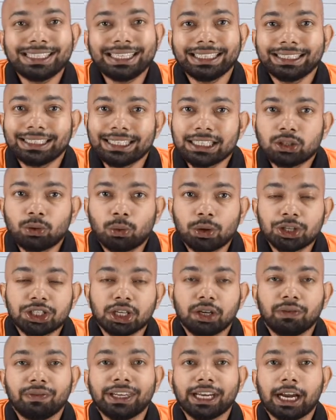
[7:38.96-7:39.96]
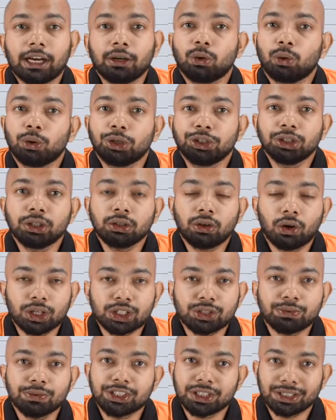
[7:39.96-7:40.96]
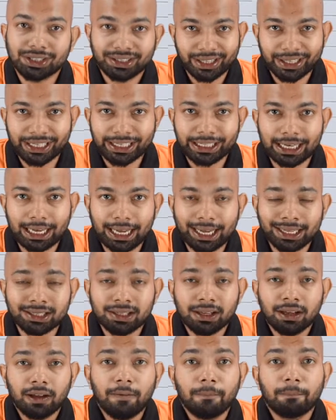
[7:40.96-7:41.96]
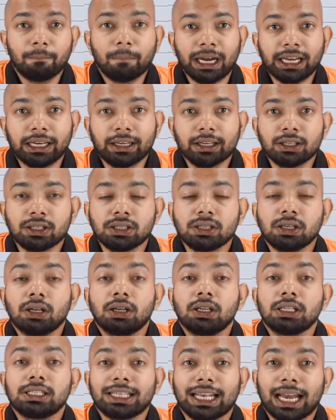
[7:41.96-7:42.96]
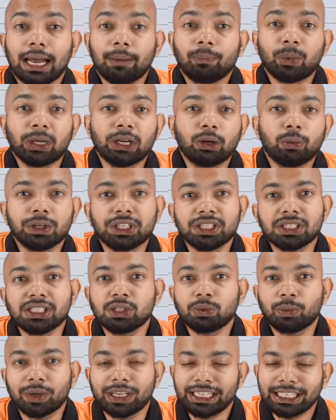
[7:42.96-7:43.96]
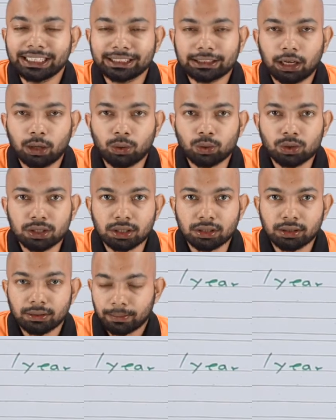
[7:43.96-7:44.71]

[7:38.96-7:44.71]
see in this question, we had original cost, which is 3 lakhs, minus scrap value, which is 20,000.